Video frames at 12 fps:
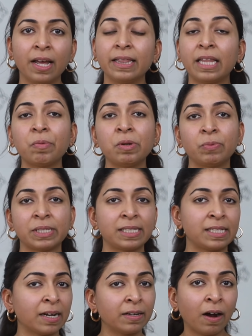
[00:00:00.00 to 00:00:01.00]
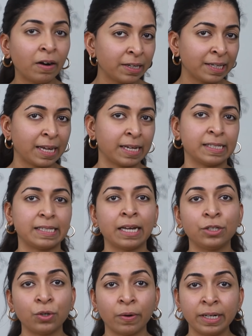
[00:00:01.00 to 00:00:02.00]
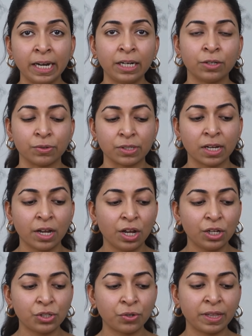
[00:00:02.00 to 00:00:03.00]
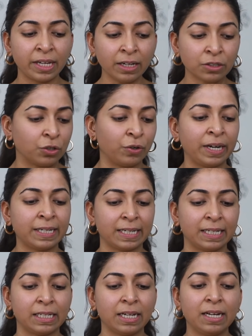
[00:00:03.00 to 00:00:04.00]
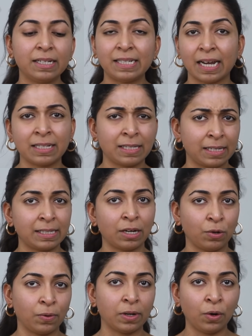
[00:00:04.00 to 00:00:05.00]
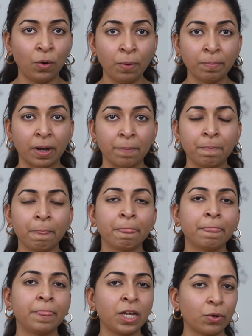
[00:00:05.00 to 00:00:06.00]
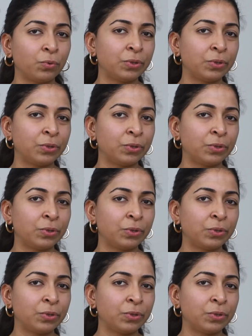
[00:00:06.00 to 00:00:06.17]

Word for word: They will withstand hurricanes and tornadoes, so they are great in Texas and Oklahoma. The